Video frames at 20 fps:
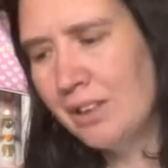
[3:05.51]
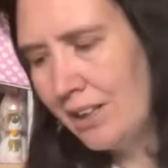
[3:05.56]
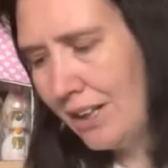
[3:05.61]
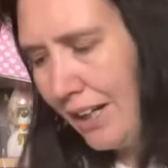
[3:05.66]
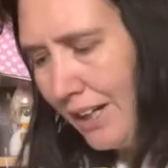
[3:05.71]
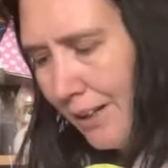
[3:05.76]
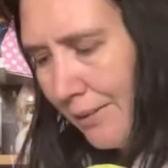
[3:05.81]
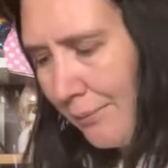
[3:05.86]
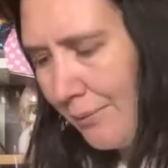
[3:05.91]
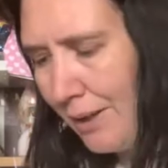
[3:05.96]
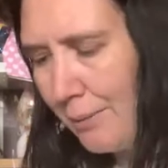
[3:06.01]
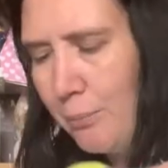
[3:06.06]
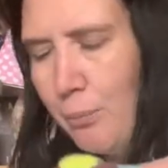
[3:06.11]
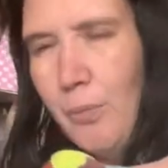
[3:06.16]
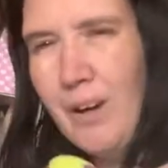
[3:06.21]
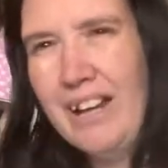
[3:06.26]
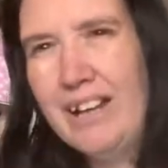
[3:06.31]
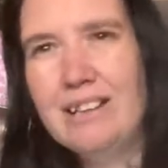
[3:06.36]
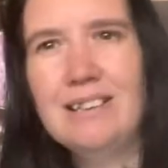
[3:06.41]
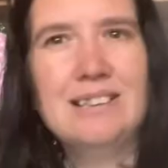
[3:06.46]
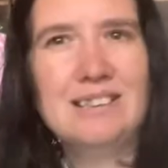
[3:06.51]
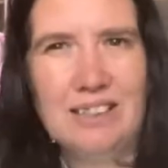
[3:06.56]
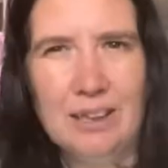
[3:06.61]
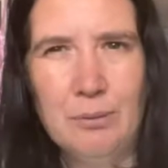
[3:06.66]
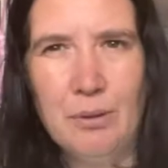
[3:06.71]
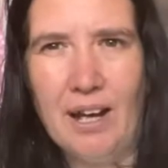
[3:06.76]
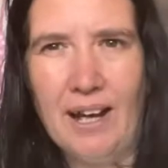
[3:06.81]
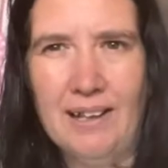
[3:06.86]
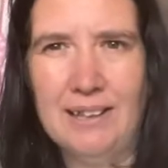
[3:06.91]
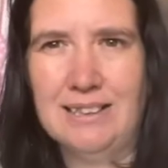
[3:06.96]
Um, I'm waiting to see
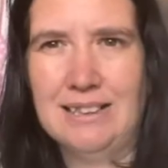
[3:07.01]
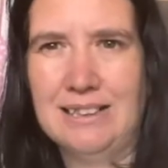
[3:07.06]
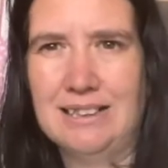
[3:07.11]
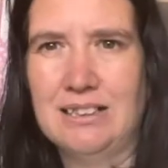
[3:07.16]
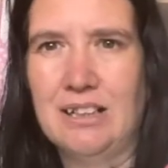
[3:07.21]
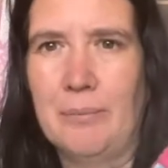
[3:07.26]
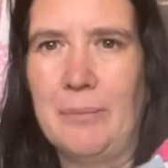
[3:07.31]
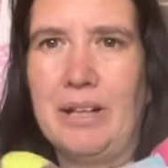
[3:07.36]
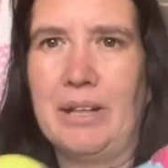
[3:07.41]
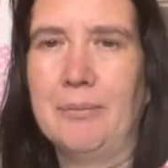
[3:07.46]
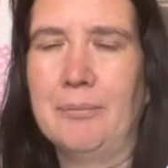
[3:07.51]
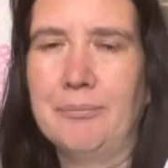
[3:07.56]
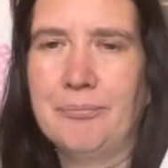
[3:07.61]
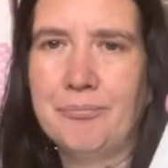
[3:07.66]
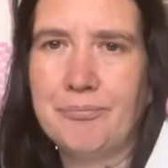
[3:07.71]
what else is coming.